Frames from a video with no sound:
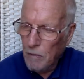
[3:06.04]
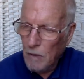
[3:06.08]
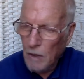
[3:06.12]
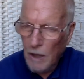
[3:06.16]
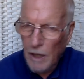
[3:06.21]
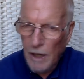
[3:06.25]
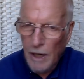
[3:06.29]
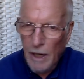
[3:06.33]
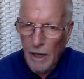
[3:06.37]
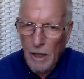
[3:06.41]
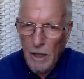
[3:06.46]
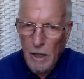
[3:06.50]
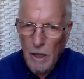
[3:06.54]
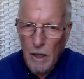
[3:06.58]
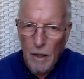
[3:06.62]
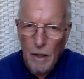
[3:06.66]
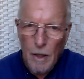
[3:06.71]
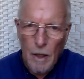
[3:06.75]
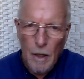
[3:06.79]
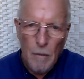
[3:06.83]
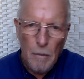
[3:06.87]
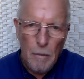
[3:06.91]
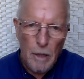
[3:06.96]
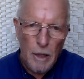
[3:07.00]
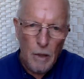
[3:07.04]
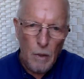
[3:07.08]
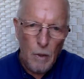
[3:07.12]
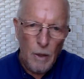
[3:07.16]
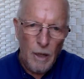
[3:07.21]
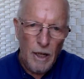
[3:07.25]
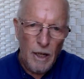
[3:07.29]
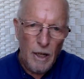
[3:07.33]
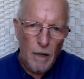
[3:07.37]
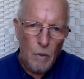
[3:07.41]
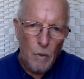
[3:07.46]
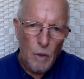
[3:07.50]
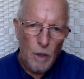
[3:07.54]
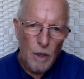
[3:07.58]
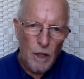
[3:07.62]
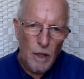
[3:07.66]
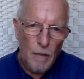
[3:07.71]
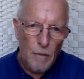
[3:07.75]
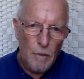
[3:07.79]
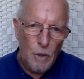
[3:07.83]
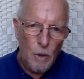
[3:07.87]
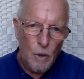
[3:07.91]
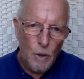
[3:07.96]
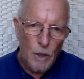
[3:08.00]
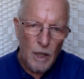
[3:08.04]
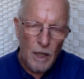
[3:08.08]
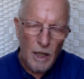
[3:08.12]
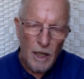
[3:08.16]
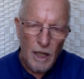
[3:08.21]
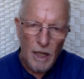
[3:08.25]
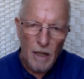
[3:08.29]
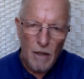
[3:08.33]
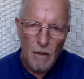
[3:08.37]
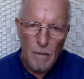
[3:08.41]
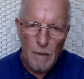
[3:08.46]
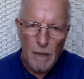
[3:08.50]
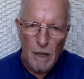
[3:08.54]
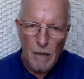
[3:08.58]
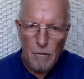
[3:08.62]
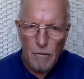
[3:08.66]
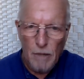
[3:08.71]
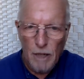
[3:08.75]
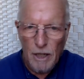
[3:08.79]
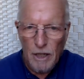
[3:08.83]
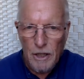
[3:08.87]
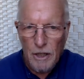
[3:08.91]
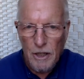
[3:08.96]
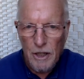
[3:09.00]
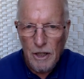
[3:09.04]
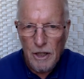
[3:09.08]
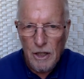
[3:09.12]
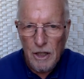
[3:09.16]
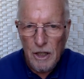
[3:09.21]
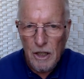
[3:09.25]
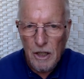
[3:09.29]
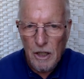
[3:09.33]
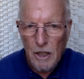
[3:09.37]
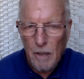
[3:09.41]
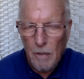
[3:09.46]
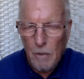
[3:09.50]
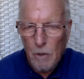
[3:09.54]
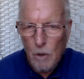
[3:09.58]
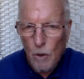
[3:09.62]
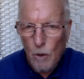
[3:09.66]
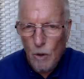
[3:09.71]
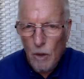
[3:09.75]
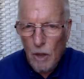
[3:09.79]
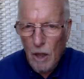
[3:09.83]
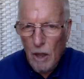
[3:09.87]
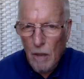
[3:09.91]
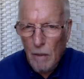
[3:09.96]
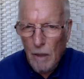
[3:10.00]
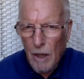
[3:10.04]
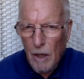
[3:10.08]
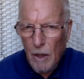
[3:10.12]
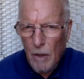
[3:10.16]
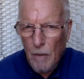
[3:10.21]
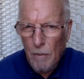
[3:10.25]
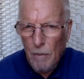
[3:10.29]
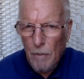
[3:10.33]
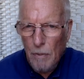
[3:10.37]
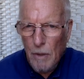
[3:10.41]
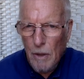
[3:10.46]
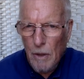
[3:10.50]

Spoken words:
And by the way, when I'm talking here about resonances, I'm talking about